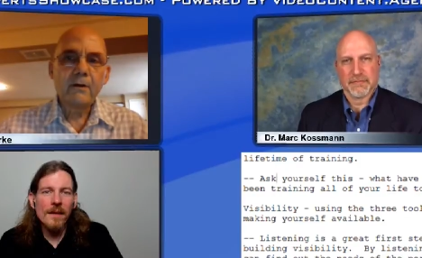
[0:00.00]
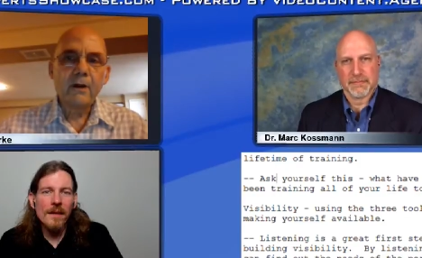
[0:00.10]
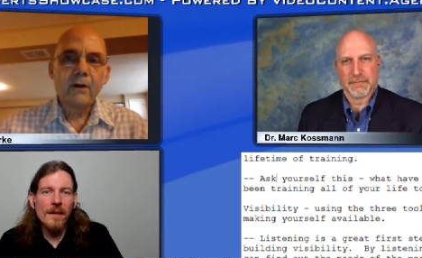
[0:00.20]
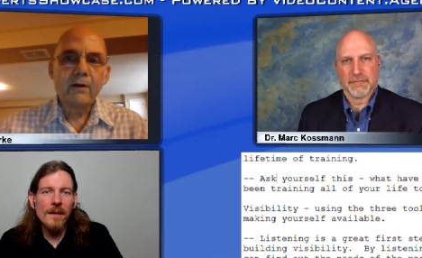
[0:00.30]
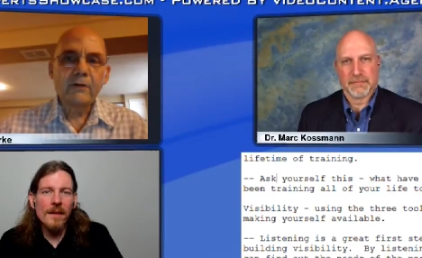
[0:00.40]

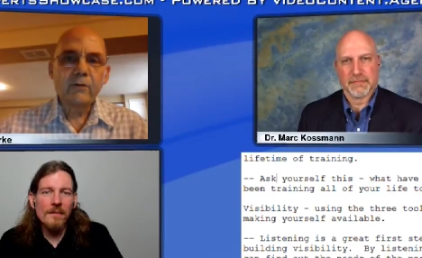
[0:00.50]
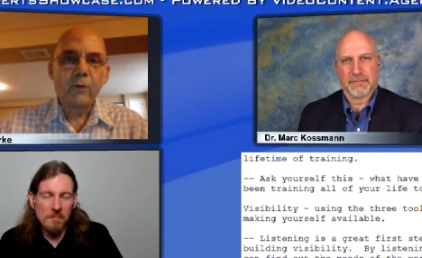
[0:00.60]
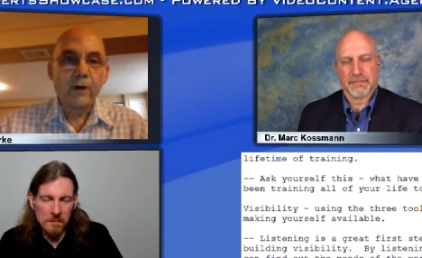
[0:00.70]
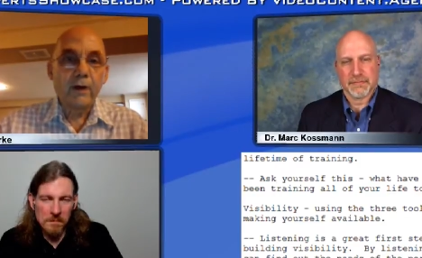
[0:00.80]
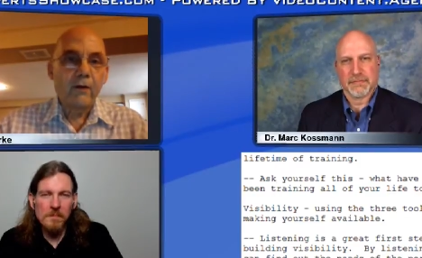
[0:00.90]
Speaker 1: you know, and that's
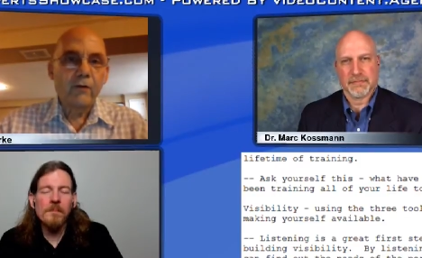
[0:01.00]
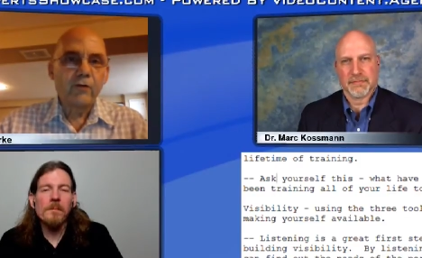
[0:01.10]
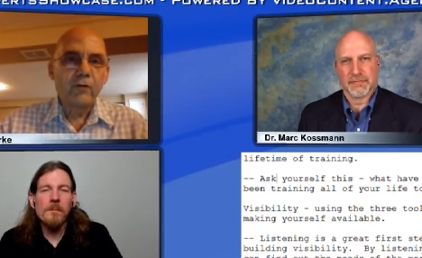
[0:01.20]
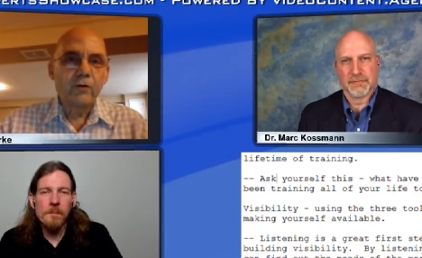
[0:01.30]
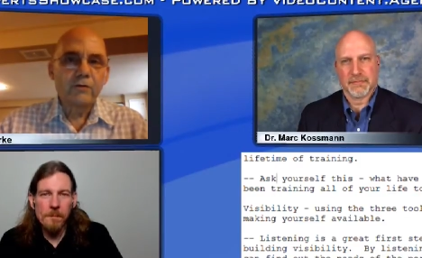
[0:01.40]
one of the other
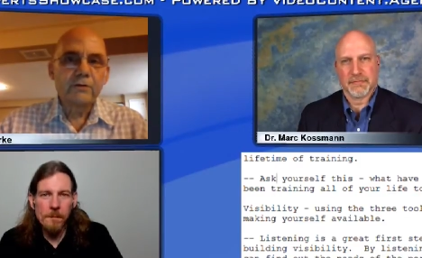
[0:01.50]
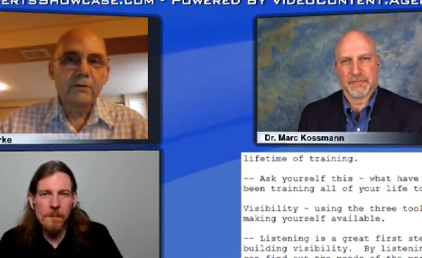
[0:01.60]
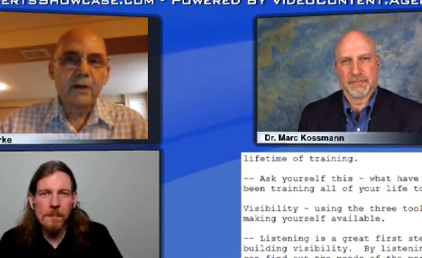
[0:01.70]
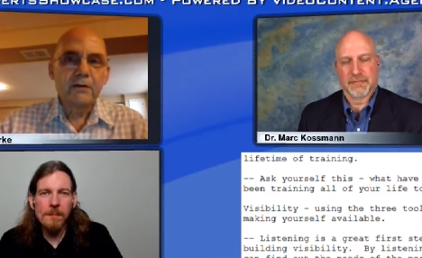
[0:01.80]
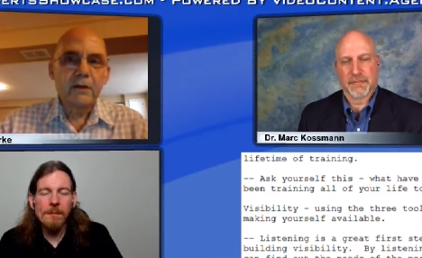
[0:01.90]
tools.
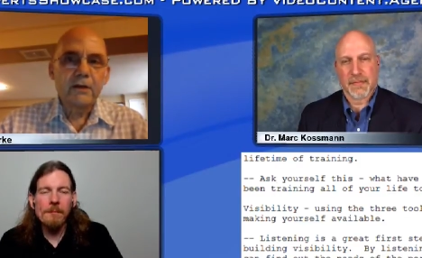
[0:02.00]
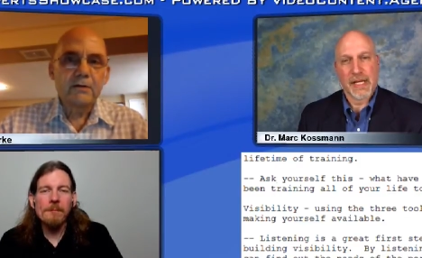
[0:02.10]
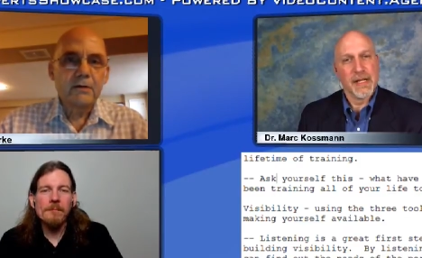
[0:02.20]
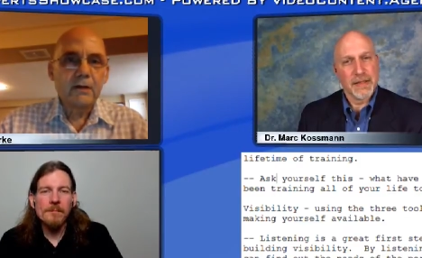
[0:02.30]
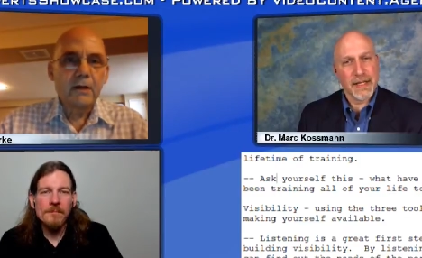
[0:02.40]
It's,
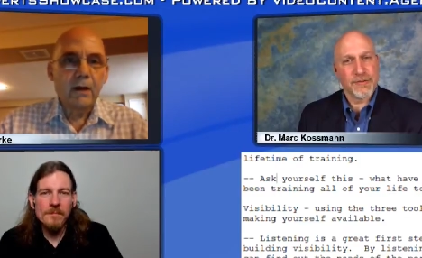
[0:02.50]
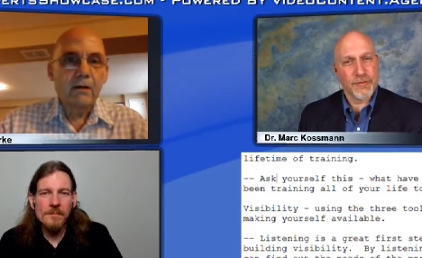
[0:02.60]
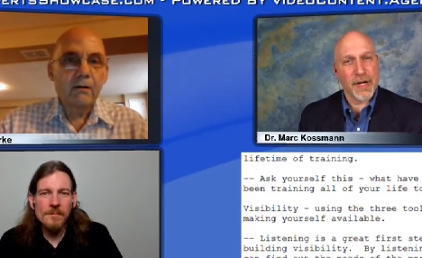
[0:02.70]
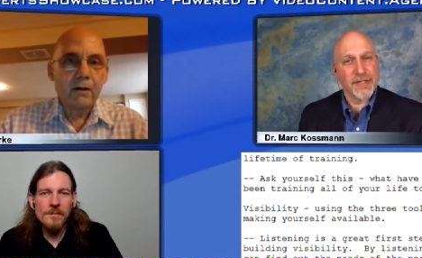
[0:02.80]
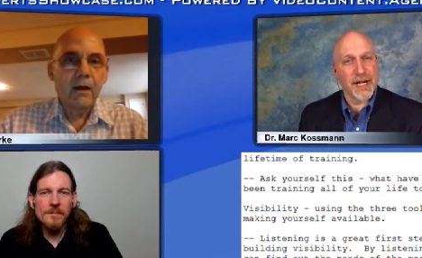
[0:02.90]
it's, that's
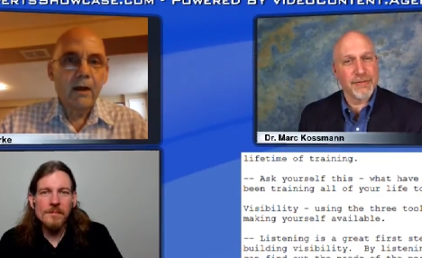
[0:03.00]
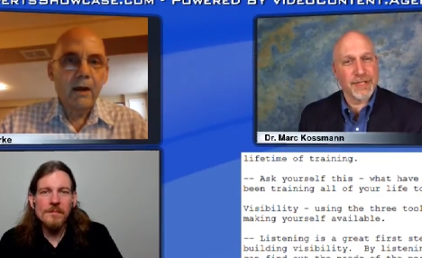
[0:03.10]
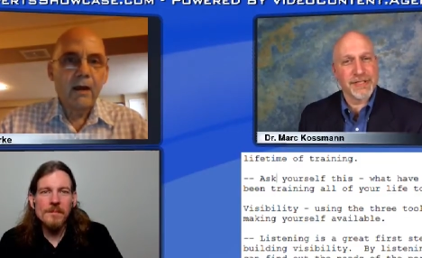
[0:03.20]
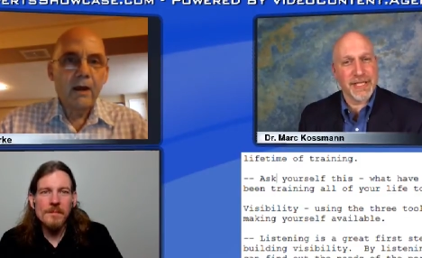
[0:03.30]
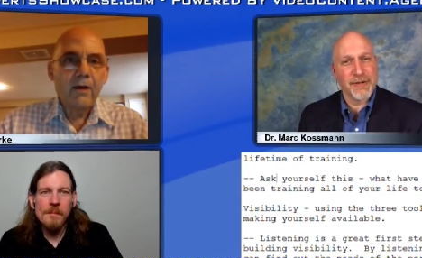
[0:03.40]
Speaker 2: right, John. I was
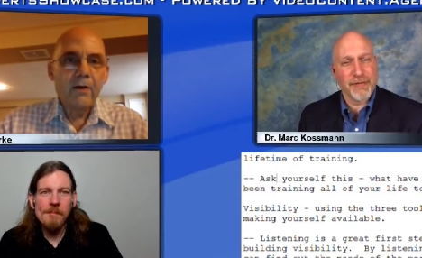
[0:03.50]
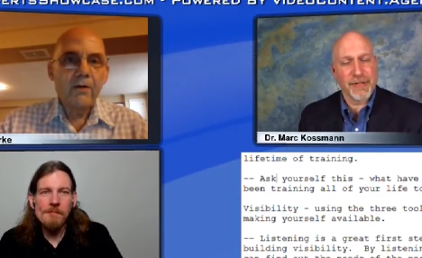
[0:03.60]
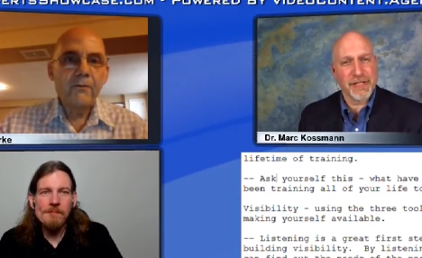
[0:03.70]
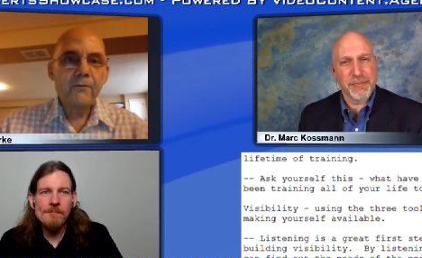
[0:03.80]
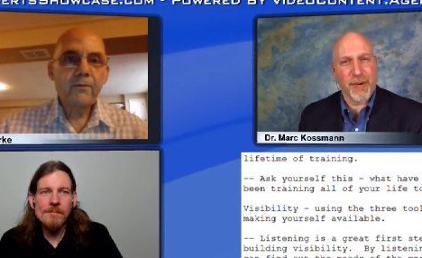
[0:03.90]
going to say a
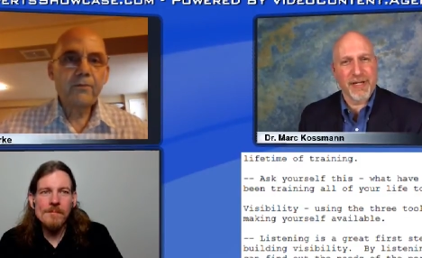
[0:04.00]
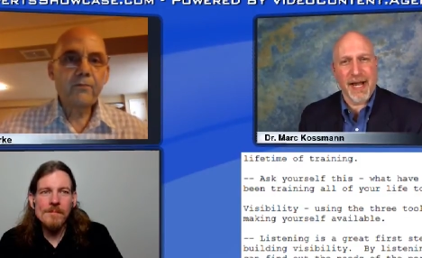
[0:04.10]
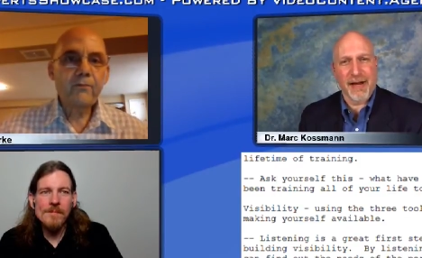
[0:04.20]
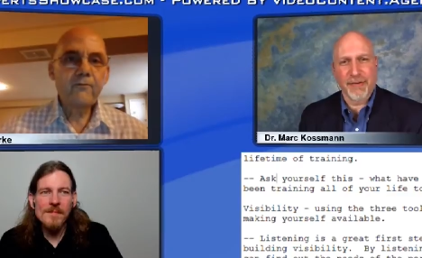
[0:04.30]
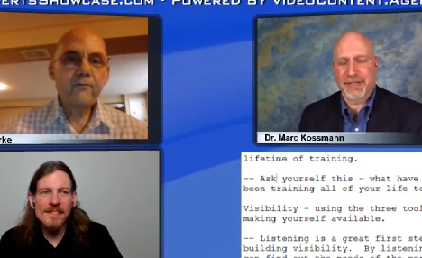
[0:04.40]
really smart
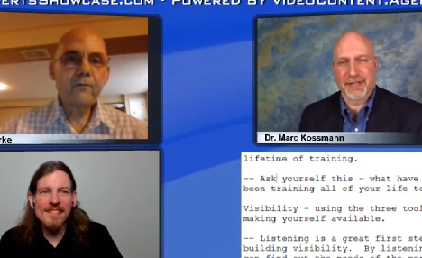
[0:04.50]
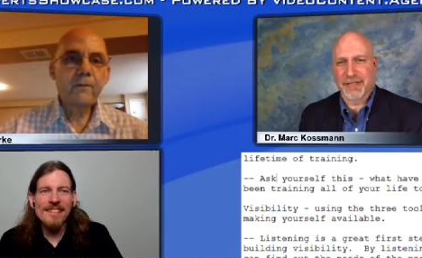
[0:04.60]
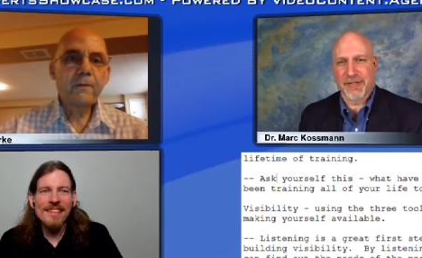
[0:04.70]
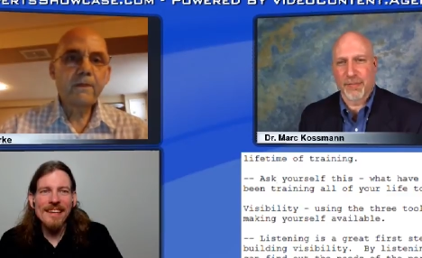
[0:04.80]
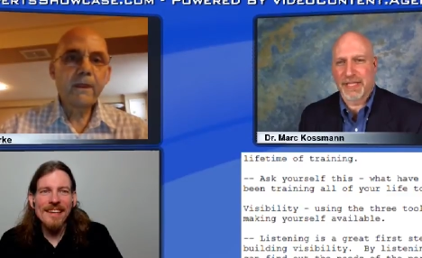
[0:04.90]
guy
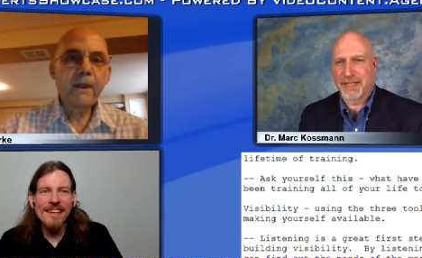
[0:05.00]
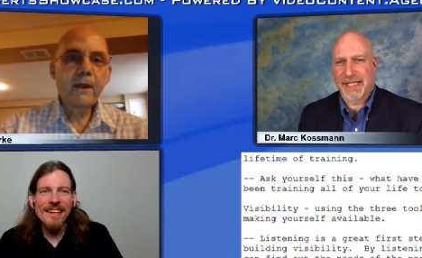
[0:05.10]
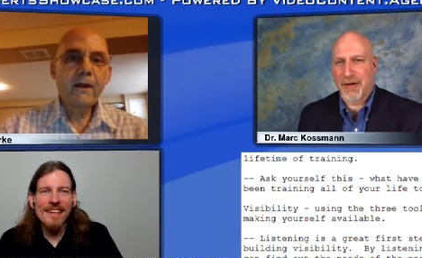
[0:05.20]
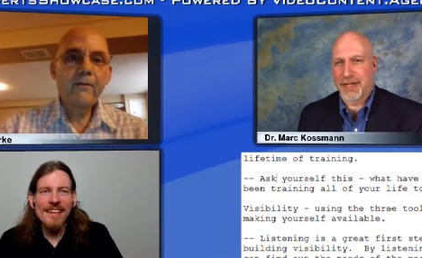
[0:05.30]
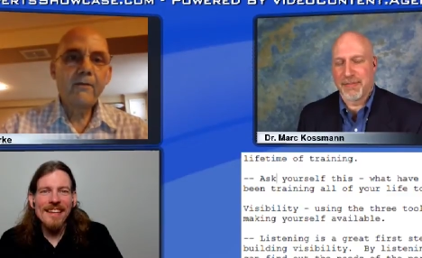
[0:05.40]
recently told me it's
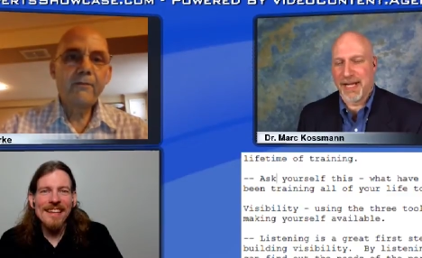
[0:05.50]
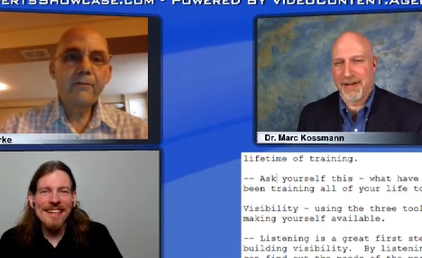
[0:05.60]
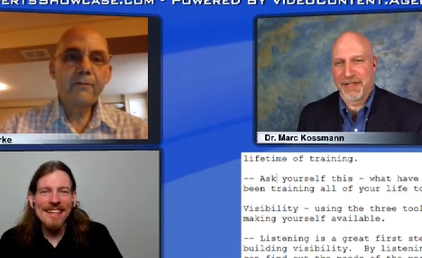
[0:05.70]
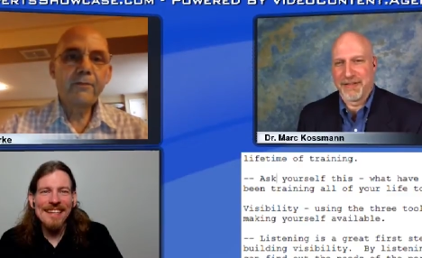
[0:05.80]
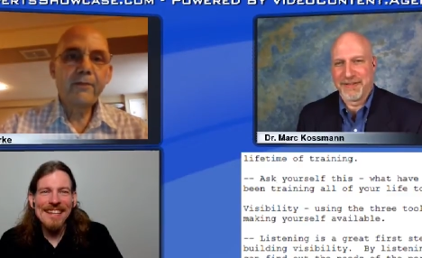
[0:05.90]
not all
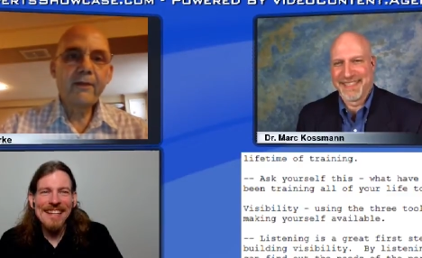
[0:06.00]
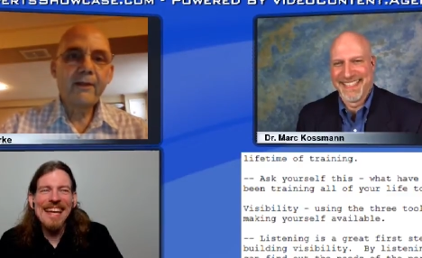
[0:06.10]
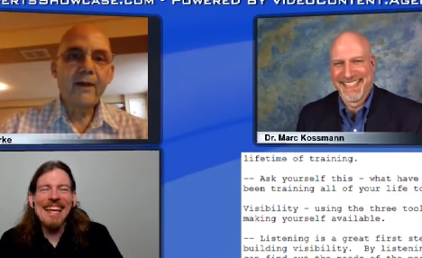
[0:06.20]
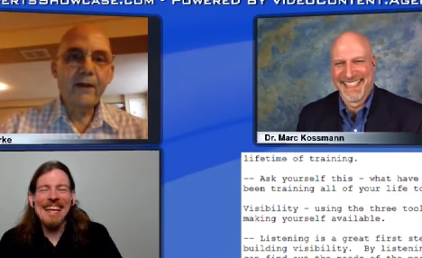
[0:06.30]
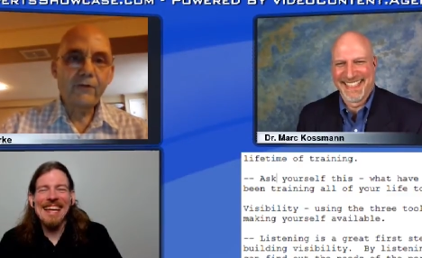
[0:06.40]
about you.
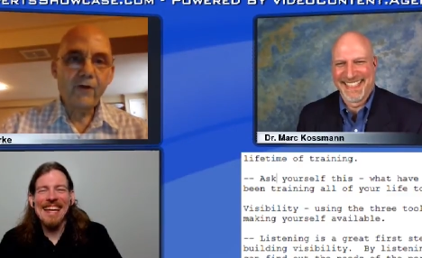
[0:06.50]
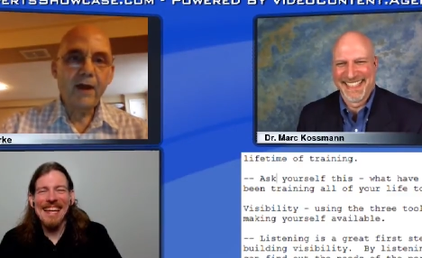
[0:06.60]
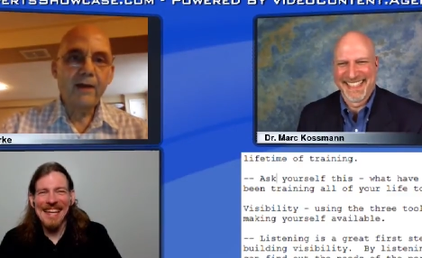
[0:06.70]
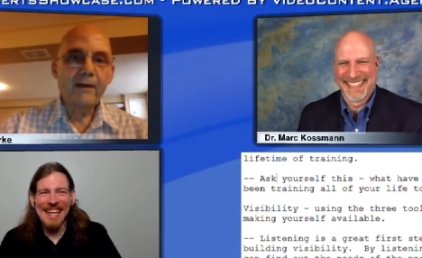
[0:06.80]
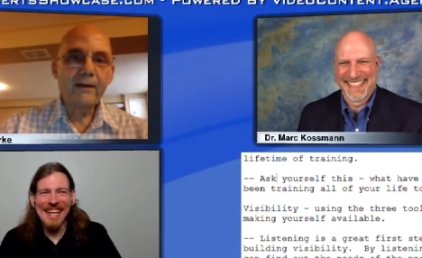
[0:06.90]
that's
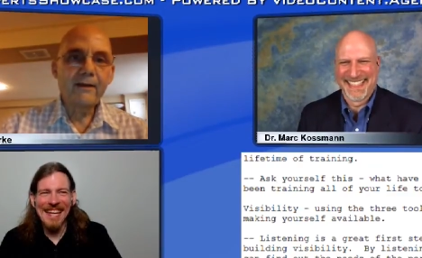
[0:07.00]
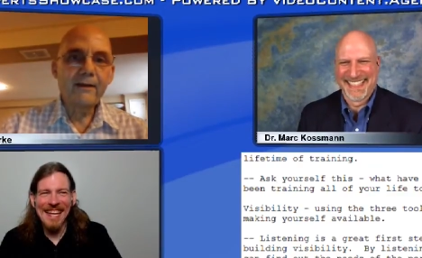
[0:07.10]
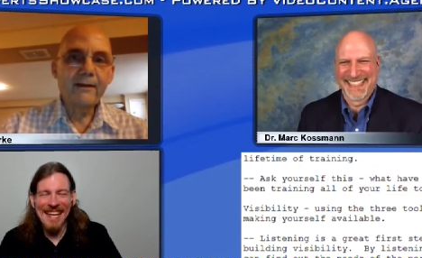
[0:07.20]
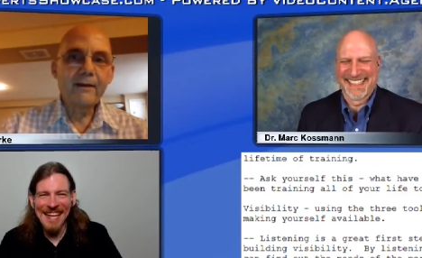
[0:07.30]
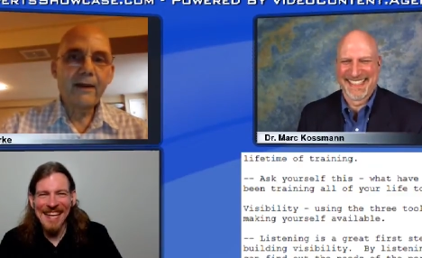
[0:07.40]
right.
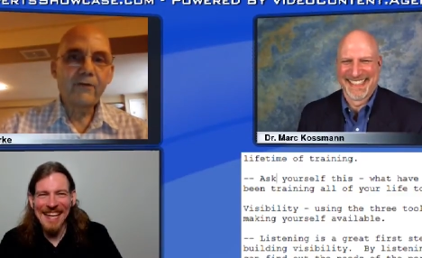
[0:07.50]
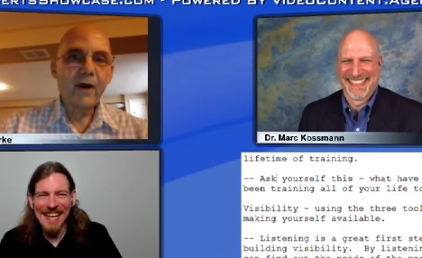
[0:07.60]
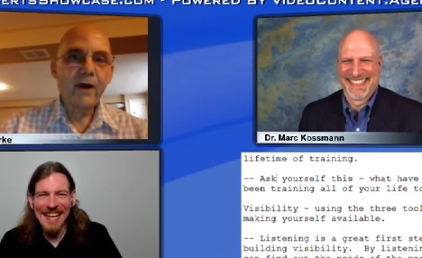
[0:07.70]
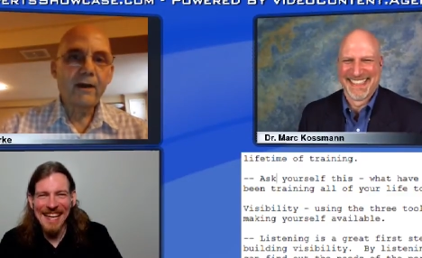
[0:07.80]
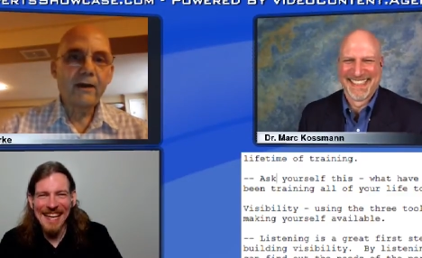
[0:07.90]
Speaker 1: That's
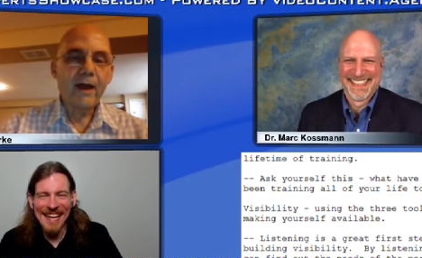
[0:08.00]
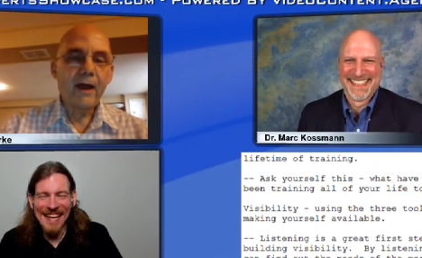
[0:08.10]
right.